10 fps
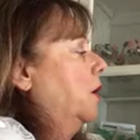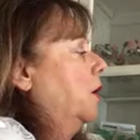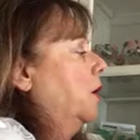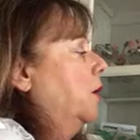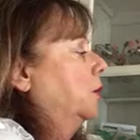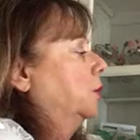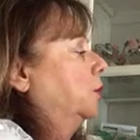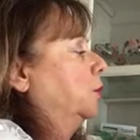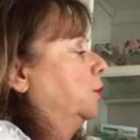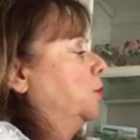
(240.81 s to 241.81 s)
a
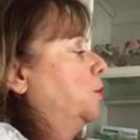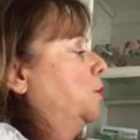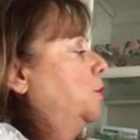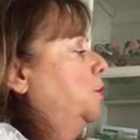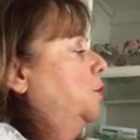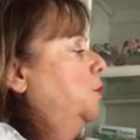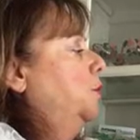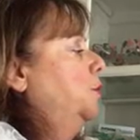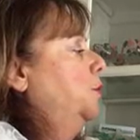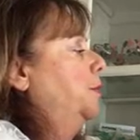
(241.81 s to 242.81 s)

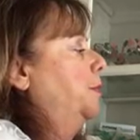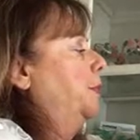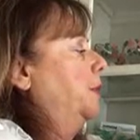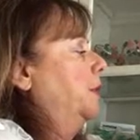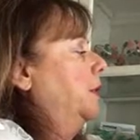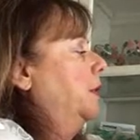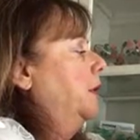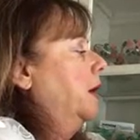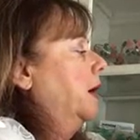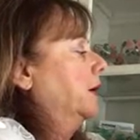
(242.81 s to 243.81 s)
loop,
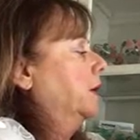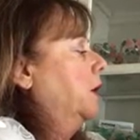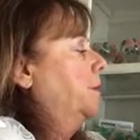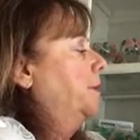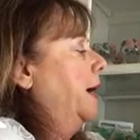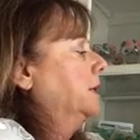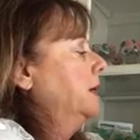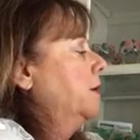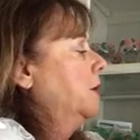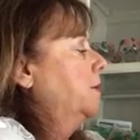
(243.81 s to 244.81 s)
and come back
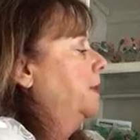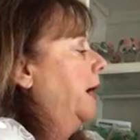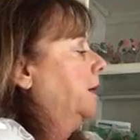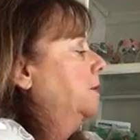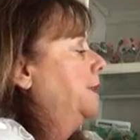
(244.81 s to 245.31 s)
down, come back,